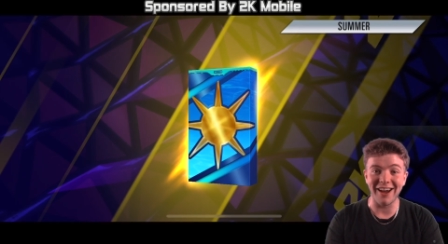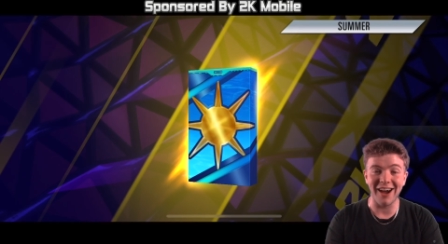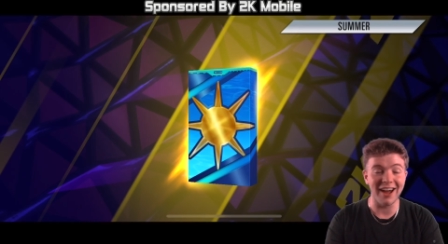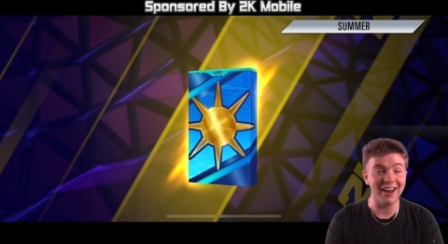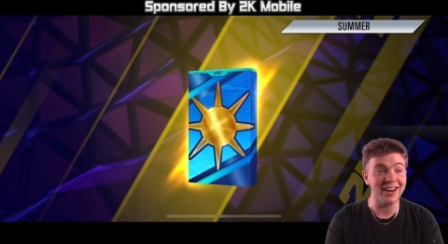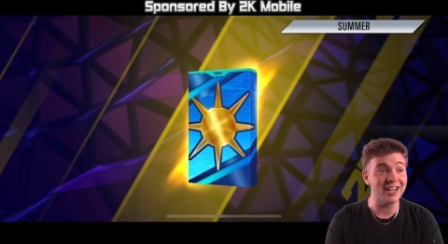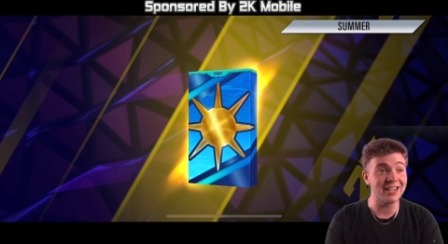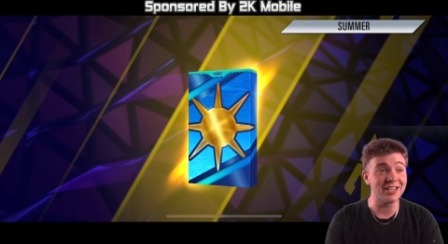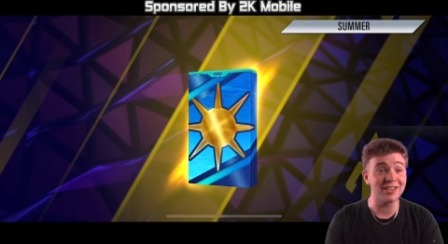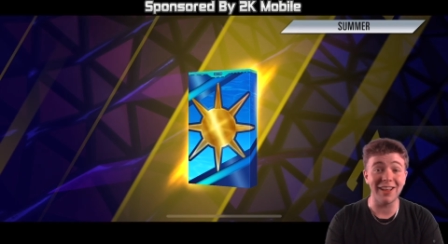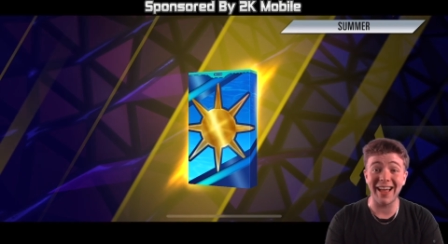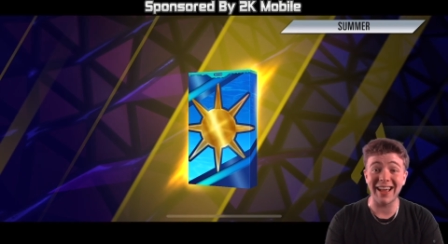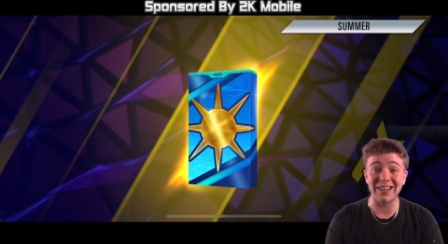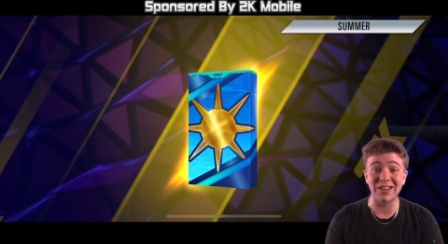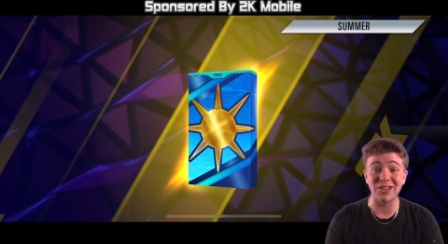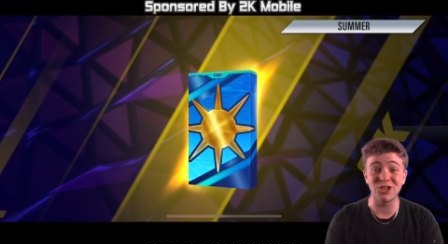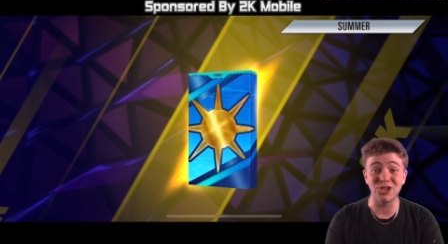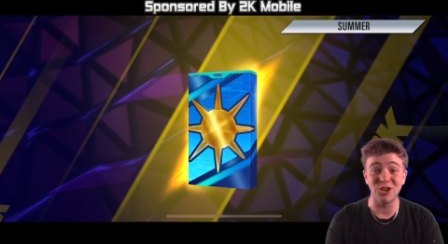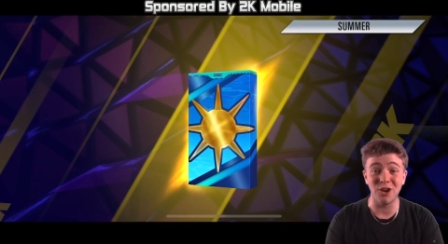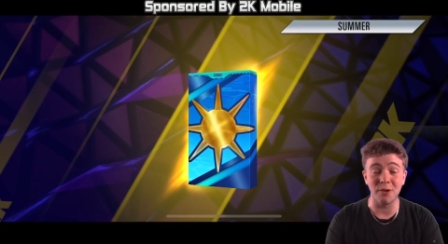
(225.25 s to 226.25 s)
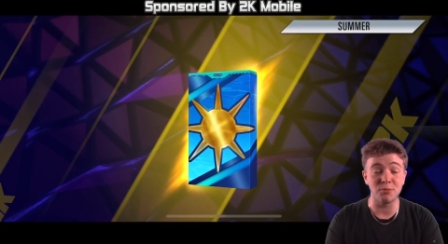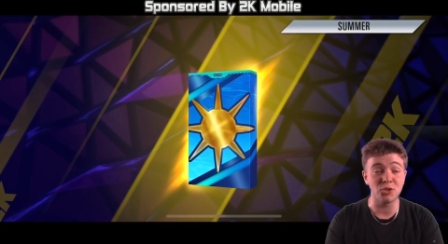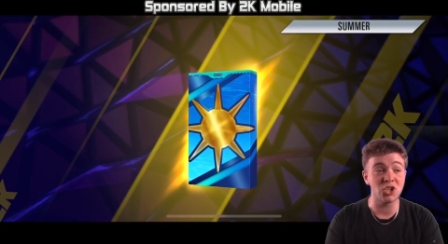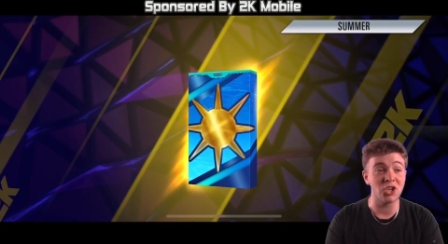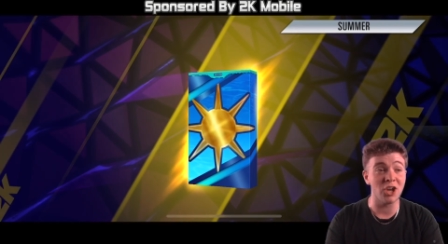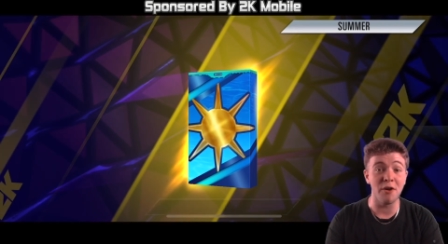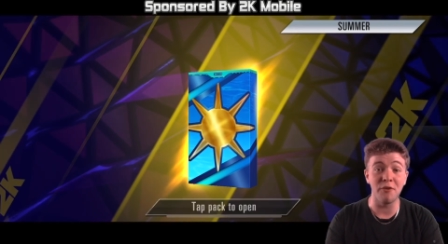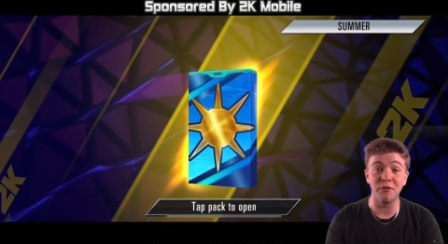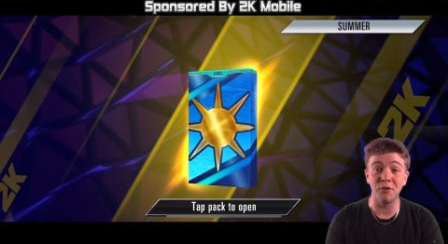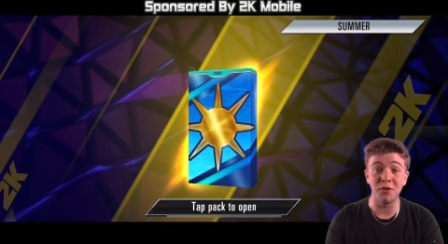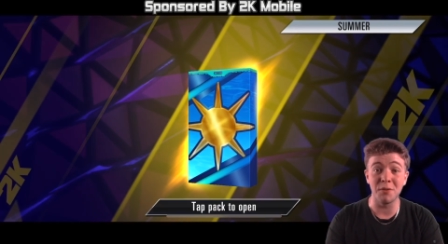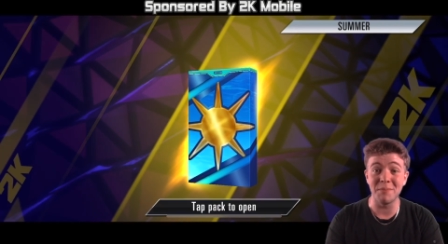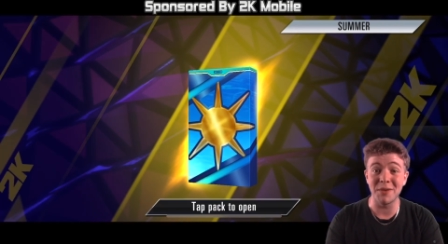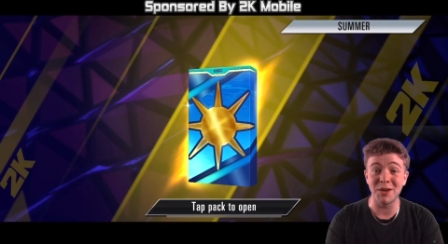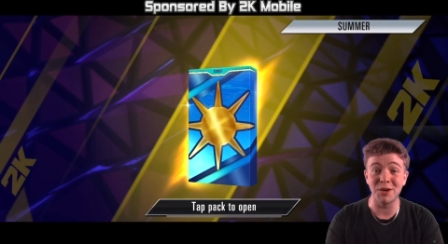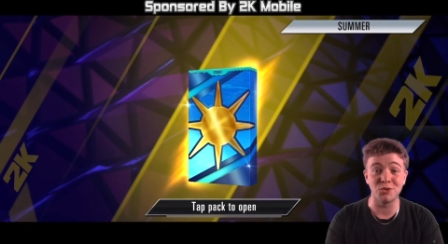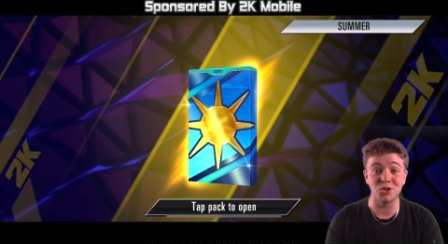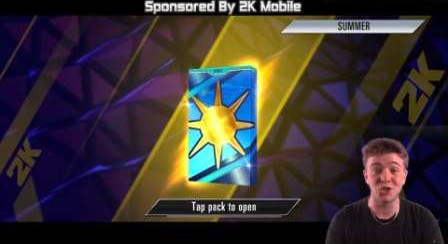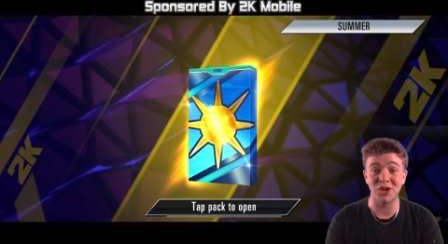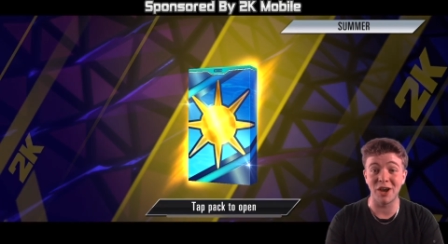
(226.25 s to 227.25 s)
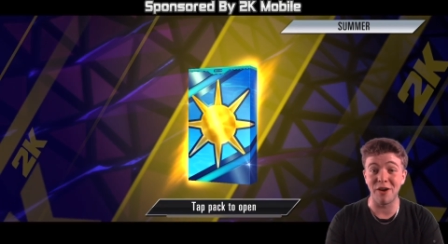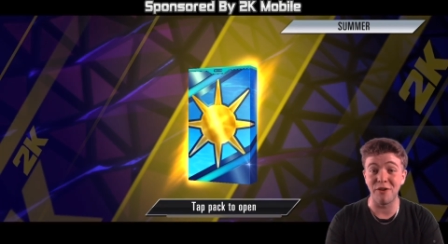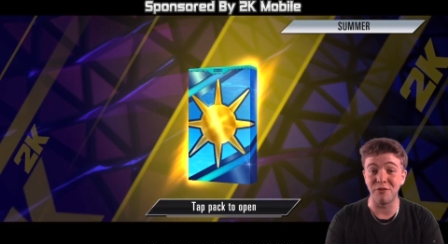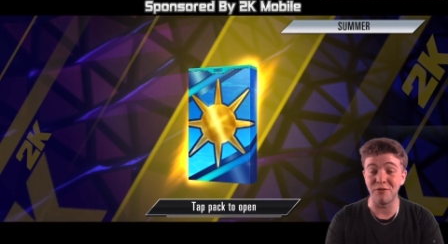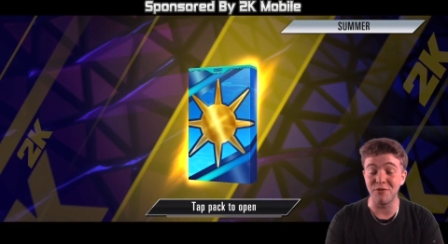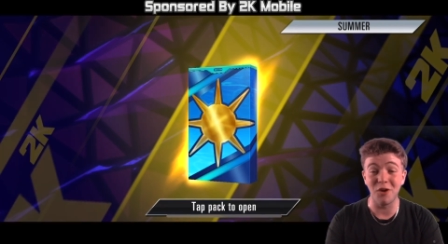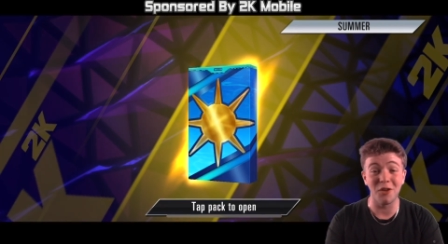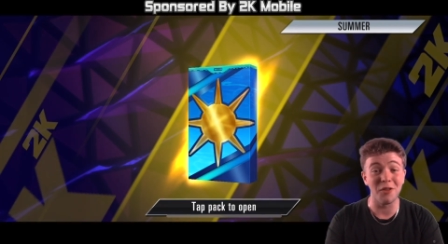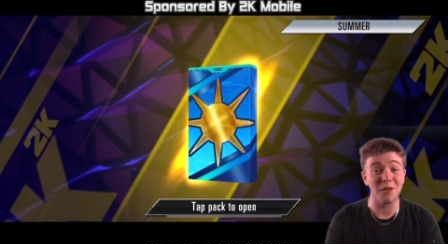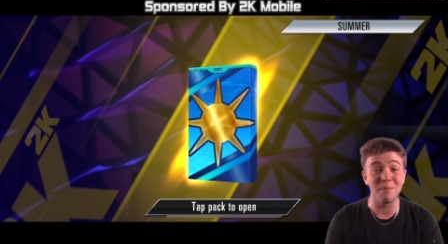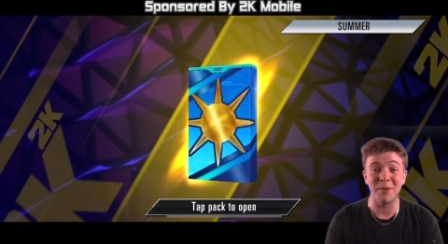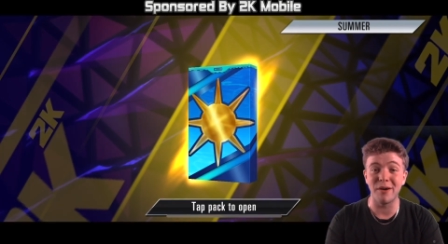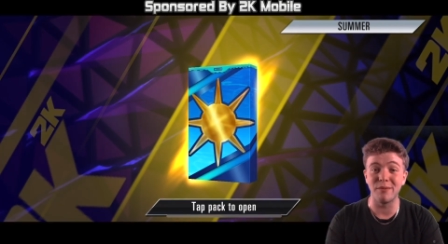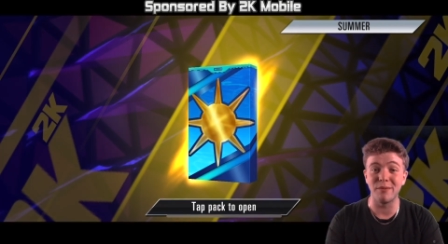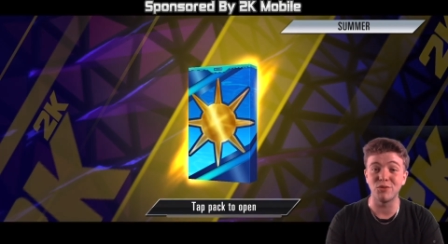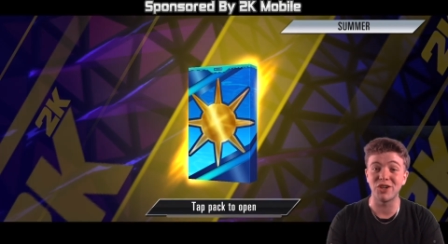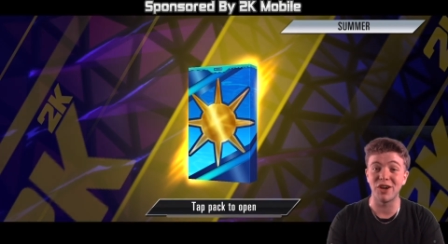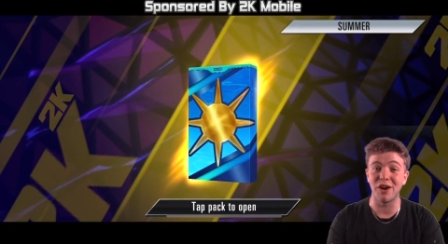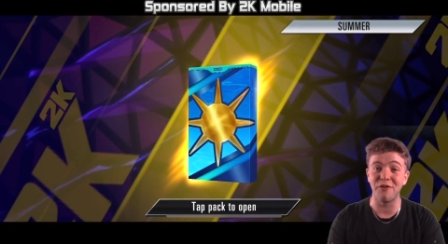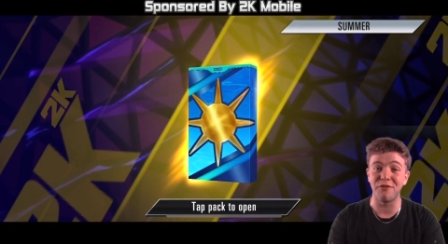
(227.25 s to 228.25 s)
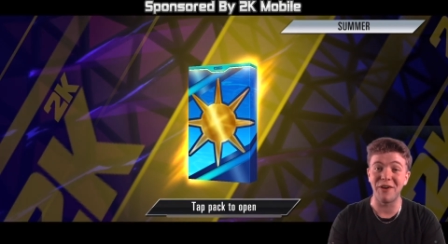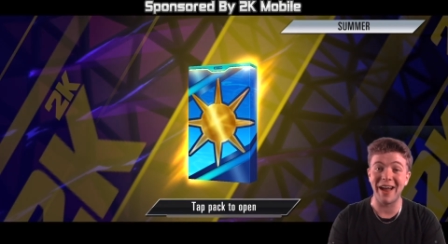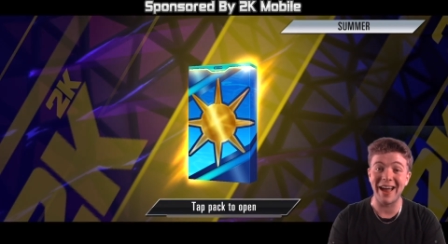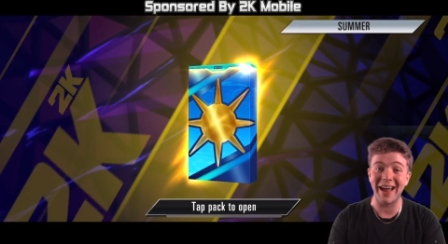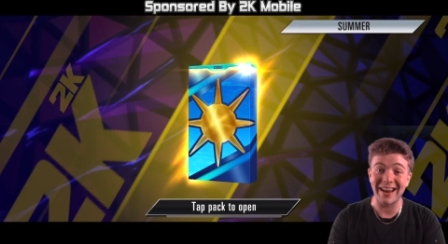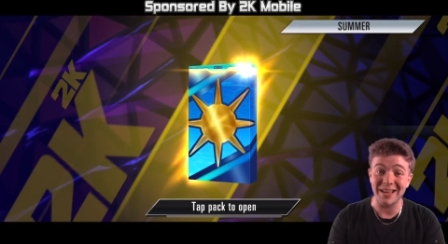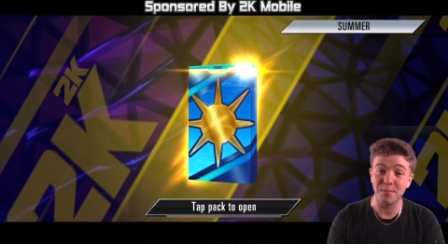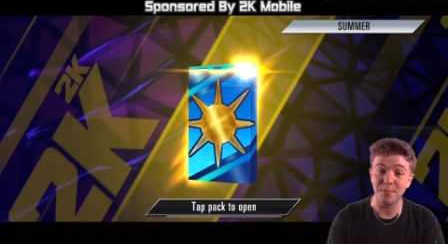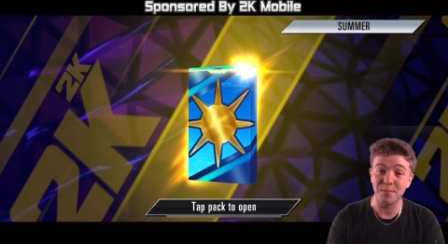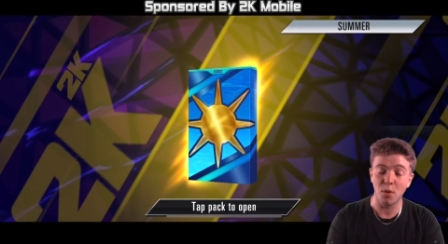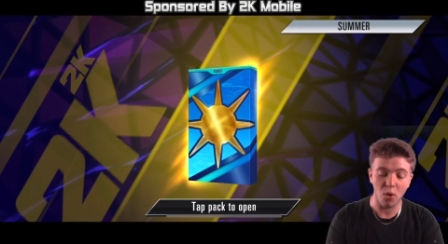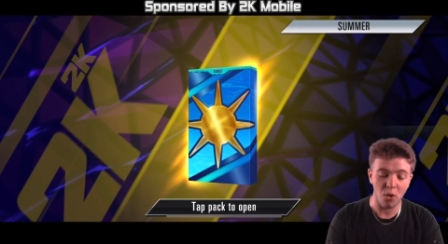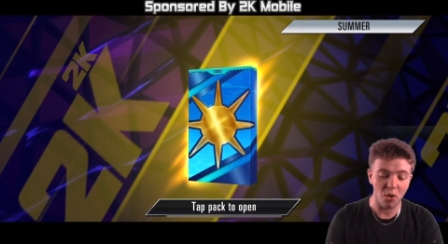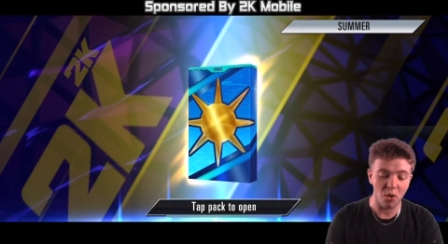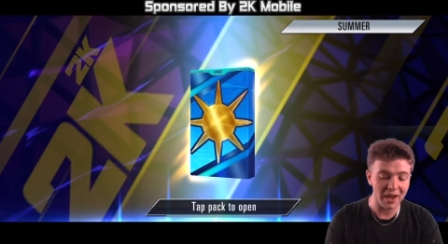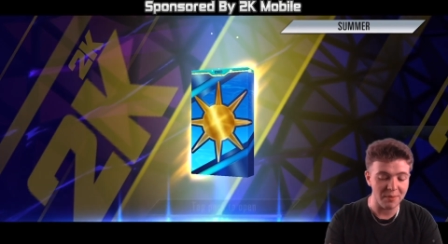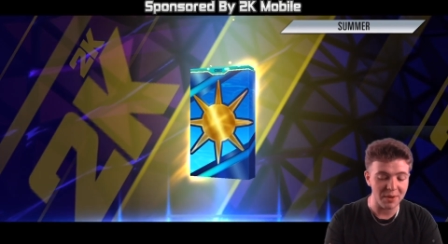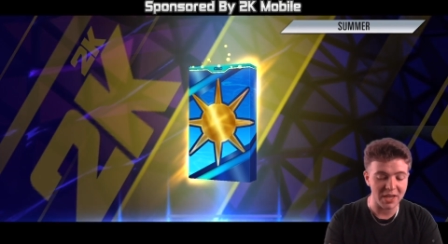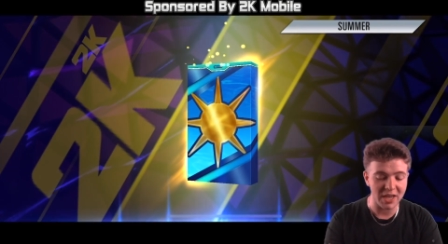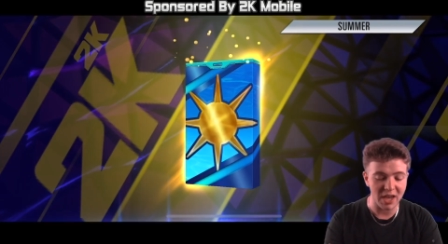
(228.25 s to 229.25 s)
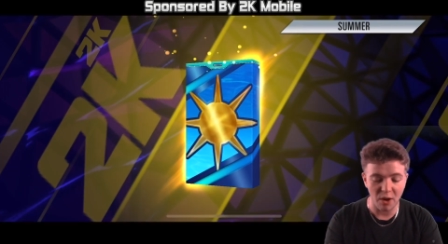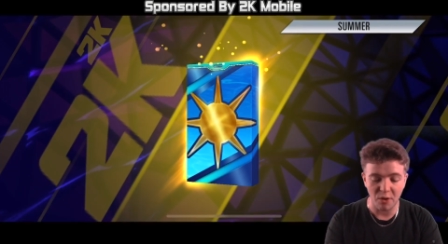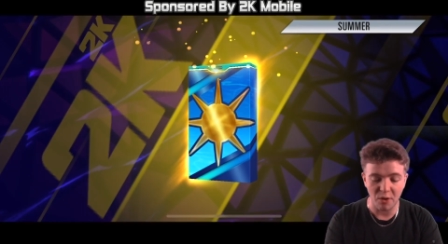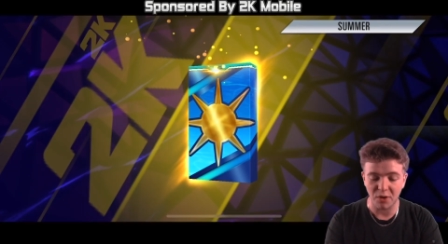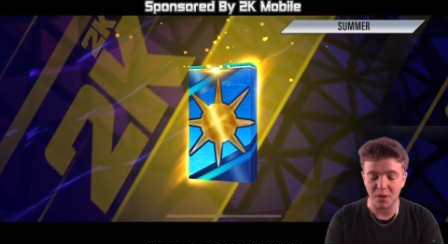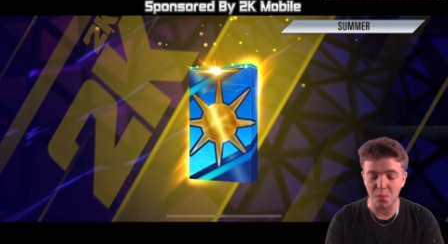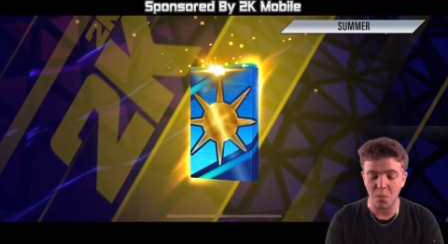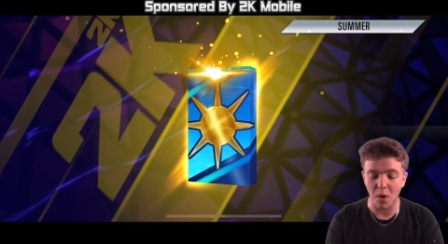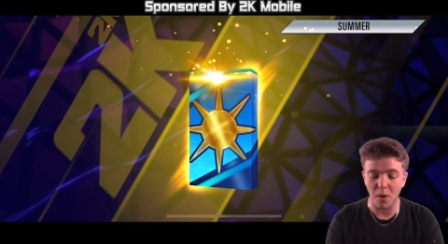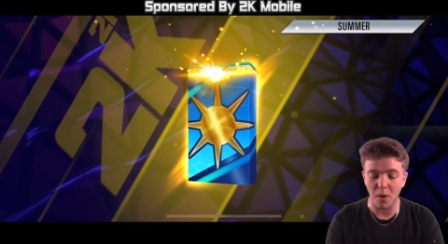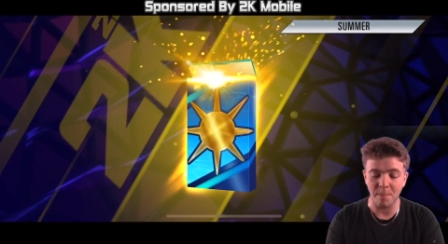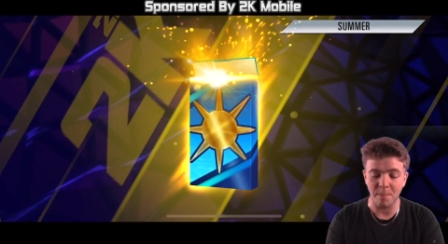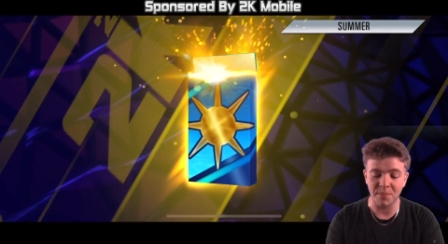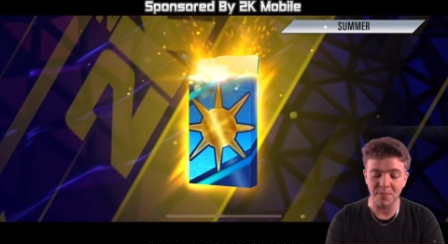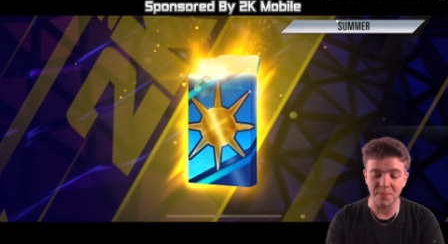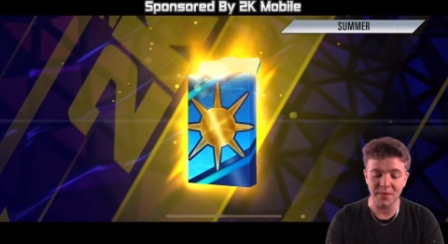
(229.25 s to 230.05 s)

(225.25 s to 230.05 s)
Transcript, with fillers: I need, like, the top shelf or the middle shelf, not the bottom shelf anymore. Here we go. Come on.